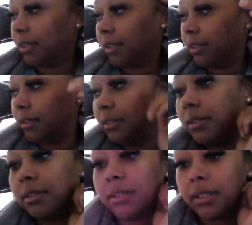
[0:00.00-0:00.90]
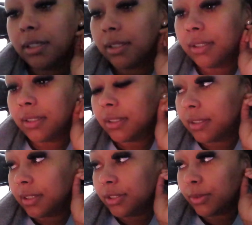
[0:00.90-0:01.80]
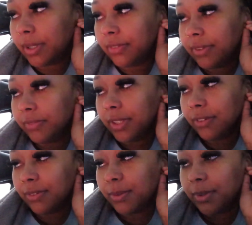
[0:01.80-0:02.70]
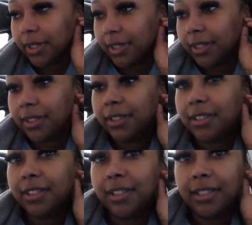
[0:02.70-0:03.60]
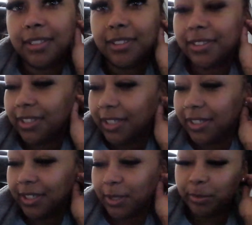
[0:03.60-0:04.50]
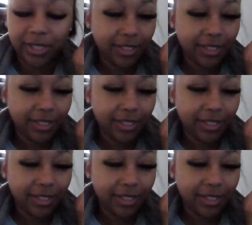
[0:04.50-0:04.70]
is 12:54. Nina is laying in her bed